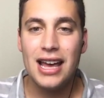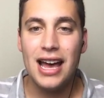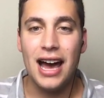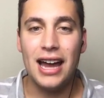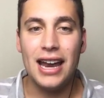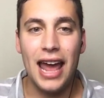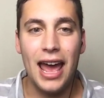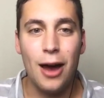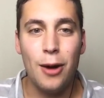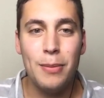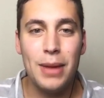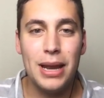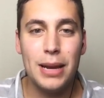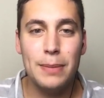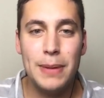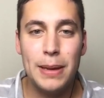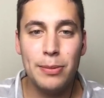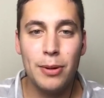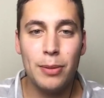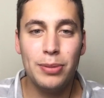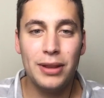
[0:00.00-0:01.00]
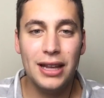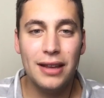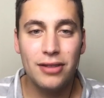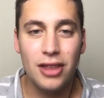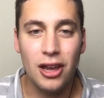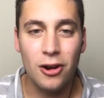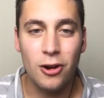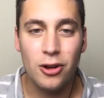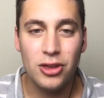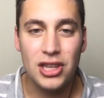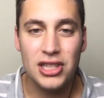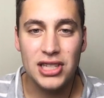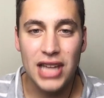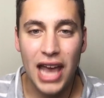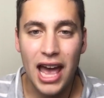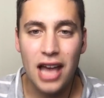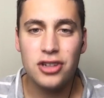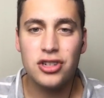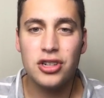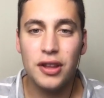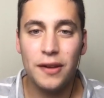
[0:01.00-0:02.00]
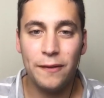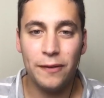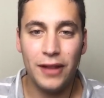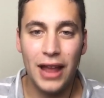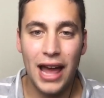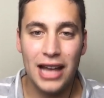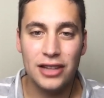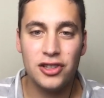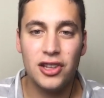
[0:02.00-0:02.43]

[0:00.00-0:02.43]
on how many people believe the Earth is actually flat